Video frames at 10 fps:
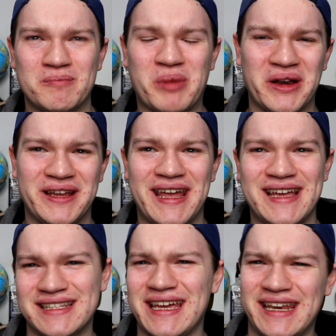but it
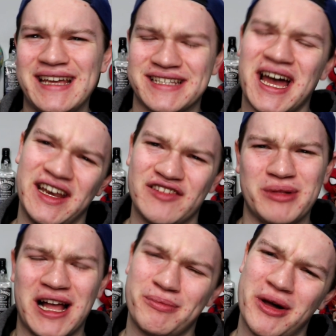is kind of
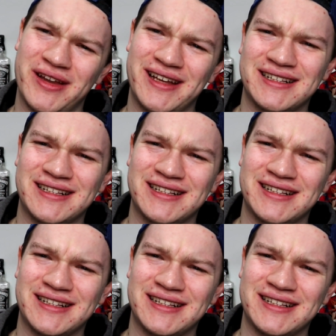Black Bonnie and